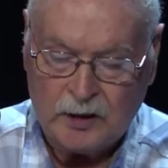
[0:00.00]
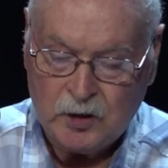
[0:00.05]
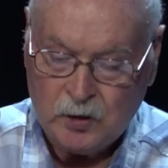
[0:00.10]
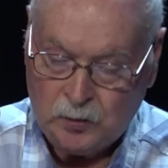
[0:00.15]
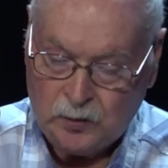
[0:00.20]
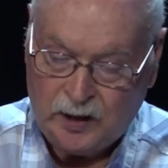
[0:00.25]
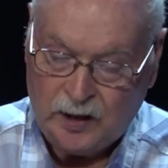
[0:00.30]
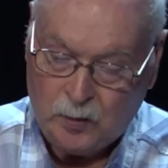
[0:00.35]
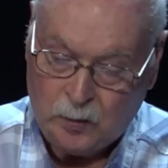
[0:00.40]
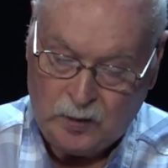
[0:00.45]

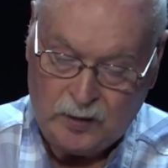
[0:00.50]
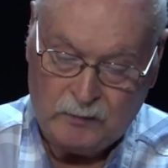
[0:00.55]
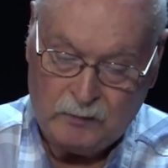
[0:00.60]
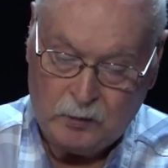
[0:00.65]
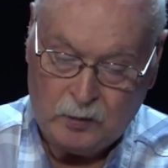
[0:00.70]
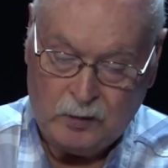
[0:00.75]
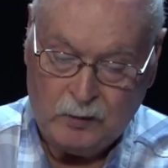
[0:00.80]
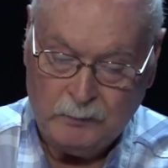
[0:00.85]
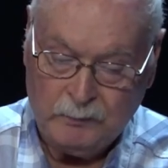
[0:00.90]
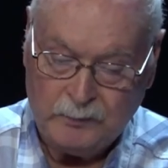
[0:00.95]
do,
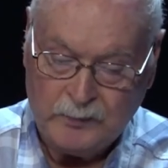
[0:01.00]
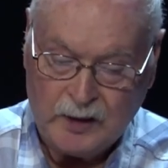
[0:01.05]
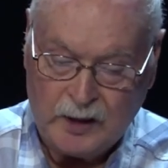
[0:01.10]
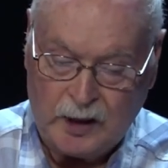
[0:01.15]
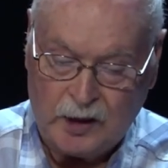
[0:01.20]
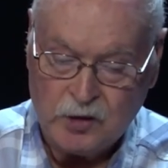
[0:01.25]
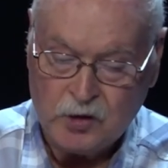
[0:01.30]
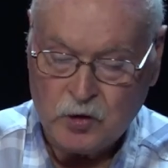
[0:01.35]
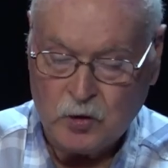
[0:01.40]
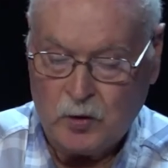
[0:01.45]
however,
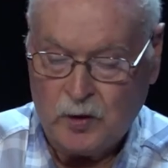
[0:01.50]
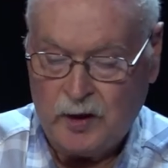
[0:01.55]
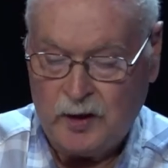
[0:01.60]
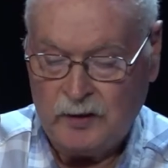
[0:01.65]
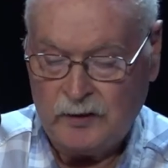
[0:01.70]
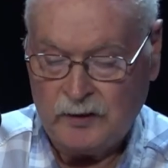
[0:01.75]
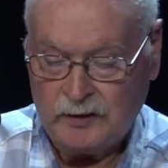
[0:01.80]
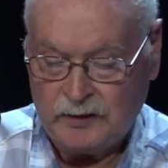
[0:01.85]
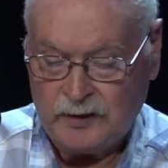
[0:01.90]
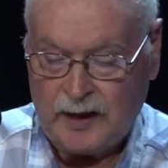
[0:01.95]
enjoy
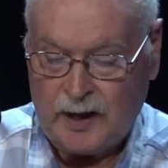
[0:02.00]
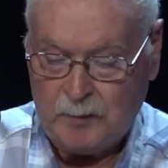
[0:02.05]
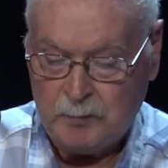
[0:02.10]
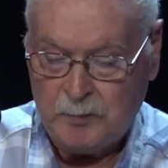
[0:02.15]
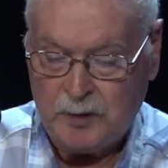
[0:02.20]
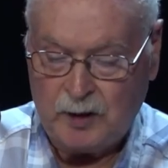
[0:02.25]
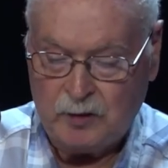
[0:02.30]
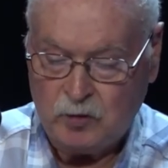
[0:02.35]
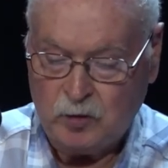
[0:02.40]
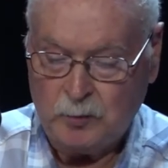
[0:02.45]
that
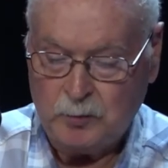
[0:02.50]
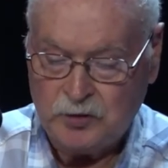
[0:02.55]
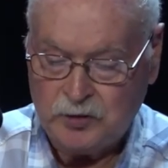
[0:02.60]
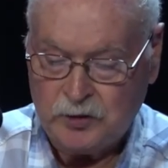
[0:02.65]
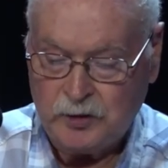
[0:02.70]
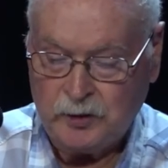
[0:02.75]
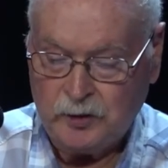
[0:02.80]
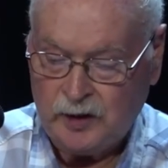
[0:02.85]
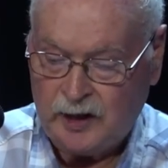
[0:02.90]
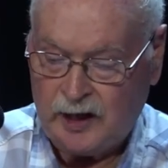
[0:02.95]
bedroom
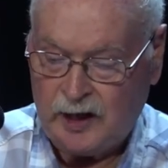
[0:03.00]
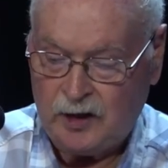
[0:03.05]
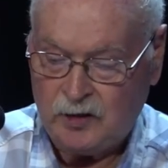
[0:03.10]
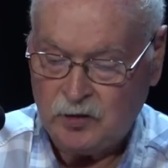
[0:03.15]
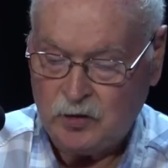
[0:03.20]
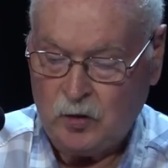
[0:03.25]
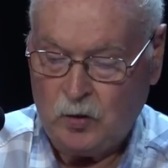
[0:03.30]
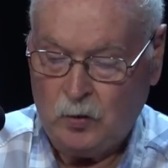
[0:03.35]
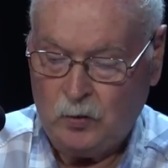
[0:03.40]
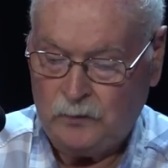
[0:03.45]
still
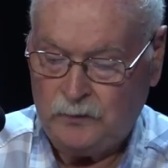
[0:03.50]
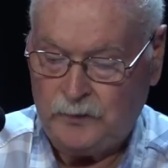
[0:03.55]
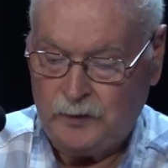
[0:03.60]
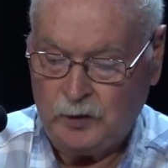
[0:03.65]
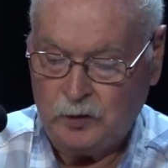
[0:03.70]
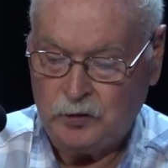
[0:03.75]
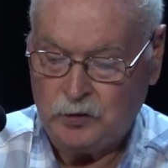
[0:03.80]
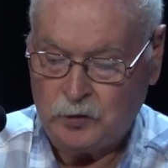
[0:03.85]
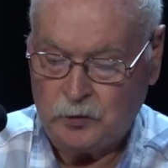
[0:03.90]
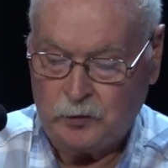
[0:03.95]
has
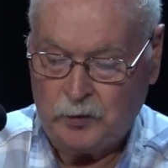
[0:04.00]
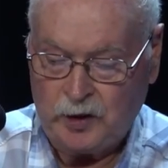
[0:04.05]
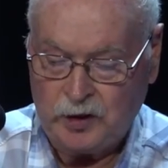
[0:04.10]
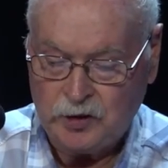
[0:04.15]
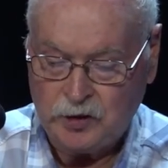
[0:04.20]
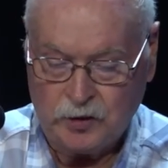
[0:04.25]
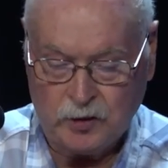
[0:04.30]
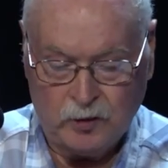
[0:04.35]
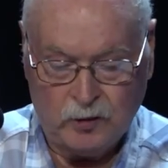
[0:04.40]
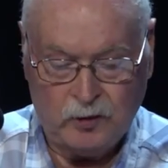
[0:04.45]
Oatfield's
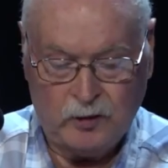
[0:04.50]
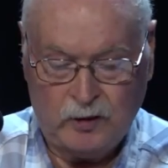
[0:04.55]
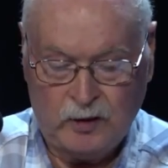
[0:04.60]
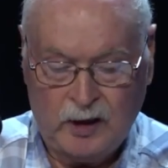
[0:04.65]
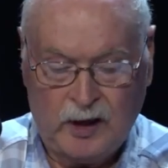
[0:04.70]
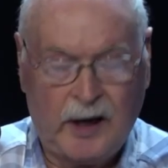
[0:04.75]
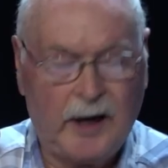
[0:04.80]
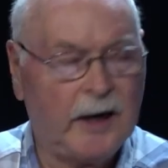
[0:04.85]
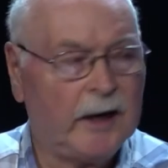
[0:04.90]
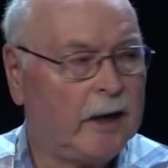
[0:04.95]
original
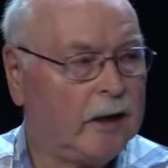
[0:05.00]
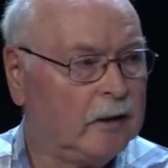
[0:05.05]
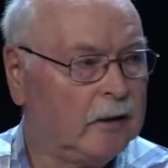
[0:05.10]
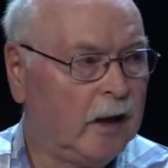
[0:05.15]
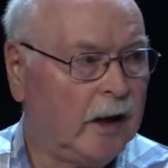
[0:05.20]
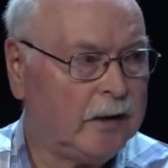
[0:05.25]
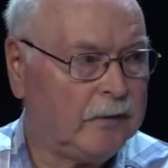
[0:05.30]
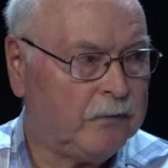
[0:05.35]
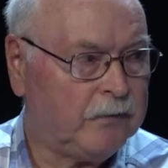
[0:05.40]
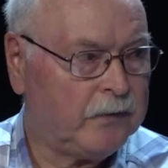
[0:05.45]
hanging
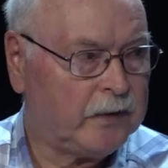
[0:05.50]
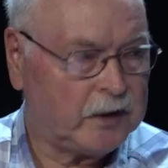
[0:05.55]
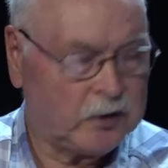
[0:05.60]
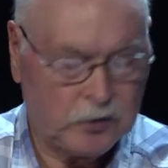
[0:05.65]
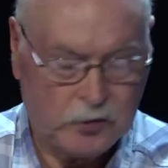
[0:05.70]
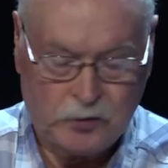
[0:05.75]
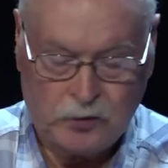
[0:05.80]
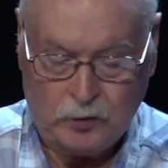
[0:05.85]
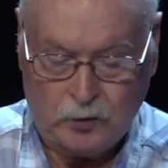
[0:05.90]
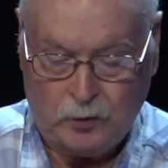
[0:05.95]
light
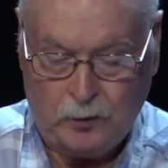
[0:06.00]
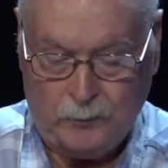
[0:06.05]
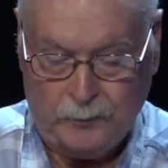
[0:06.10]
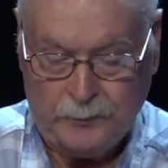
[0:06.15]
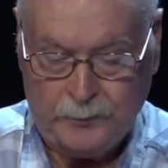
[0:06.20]
fixture.